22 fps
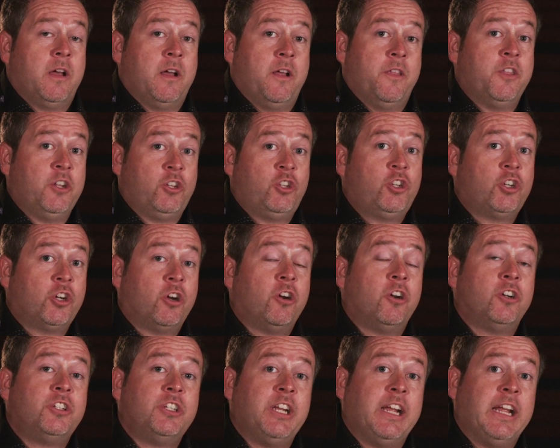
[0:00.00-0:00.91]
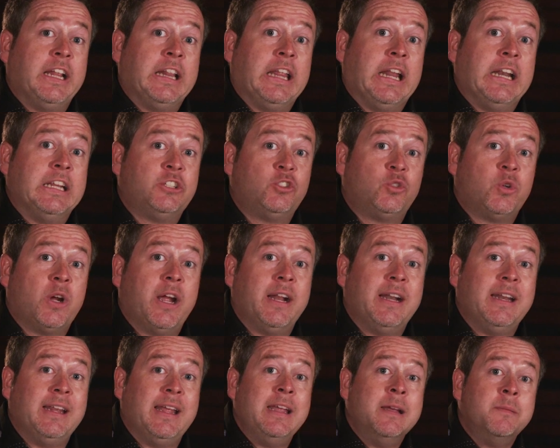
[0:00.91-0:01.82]
the church that is
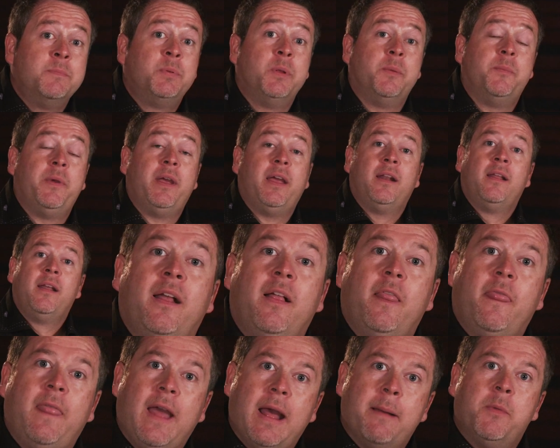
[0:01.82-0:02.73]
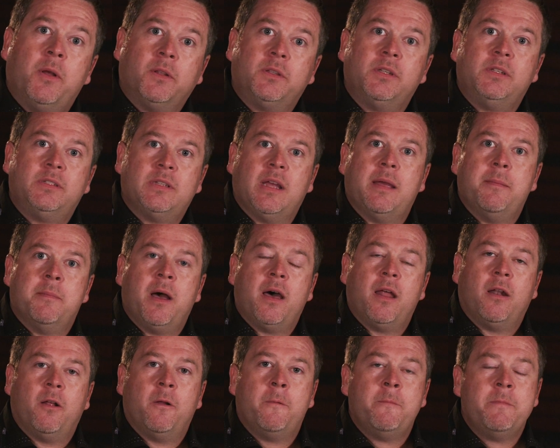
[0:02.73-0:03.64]
trying to implement that multi-site
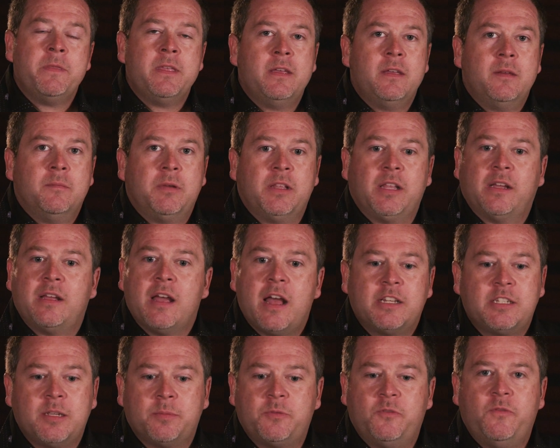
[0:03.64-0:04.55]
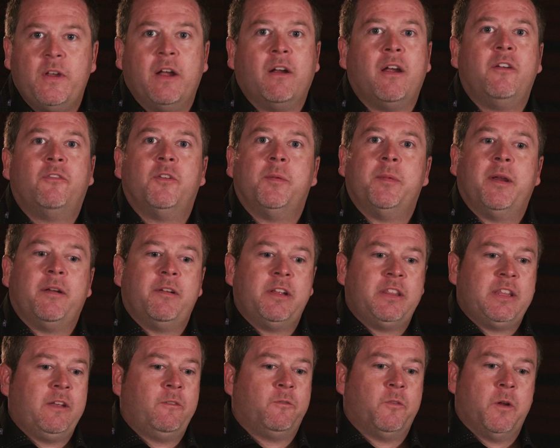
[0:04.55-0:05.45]
model. But the concepts vary from
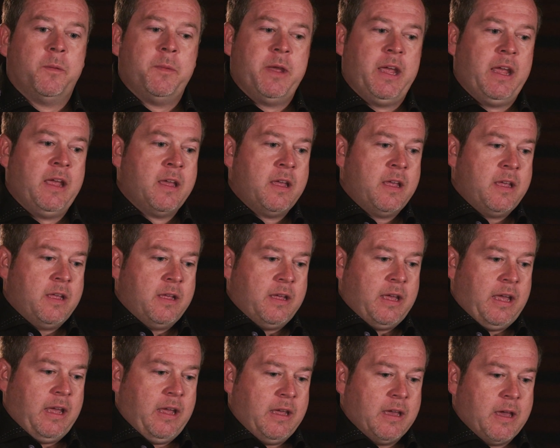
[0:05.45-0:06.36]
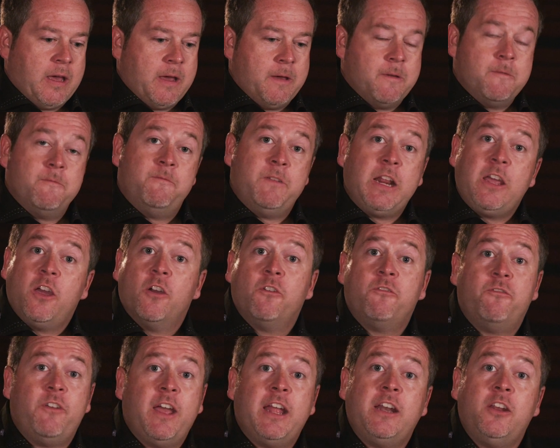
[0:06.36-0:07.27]
everything from a
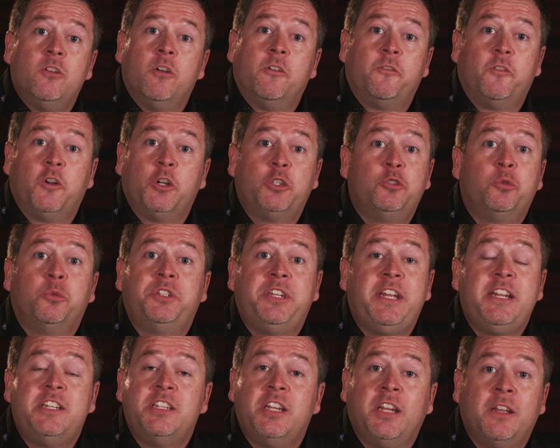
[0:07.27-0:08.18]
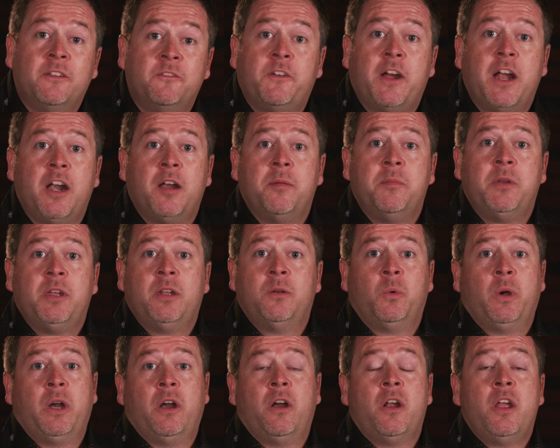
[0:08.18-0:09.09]
video venue, a virtual teaching environment
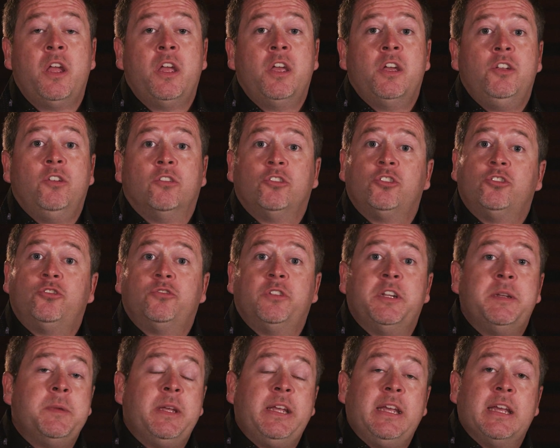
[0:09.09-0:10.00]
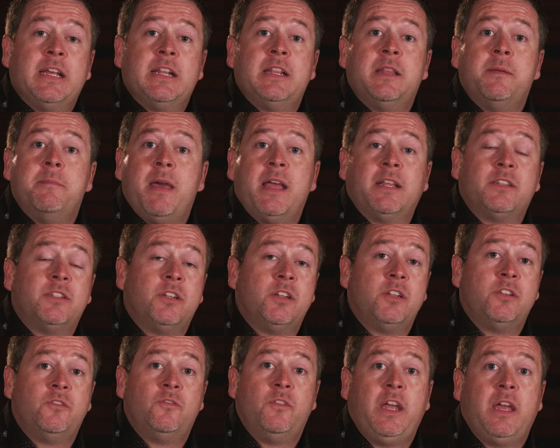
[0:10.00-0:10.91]
where you're streaming in the
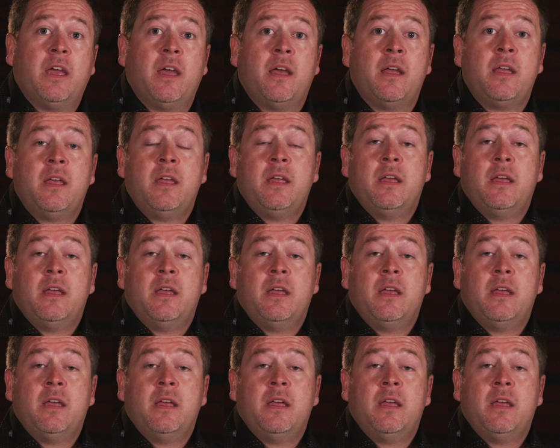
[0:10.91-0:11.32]
message via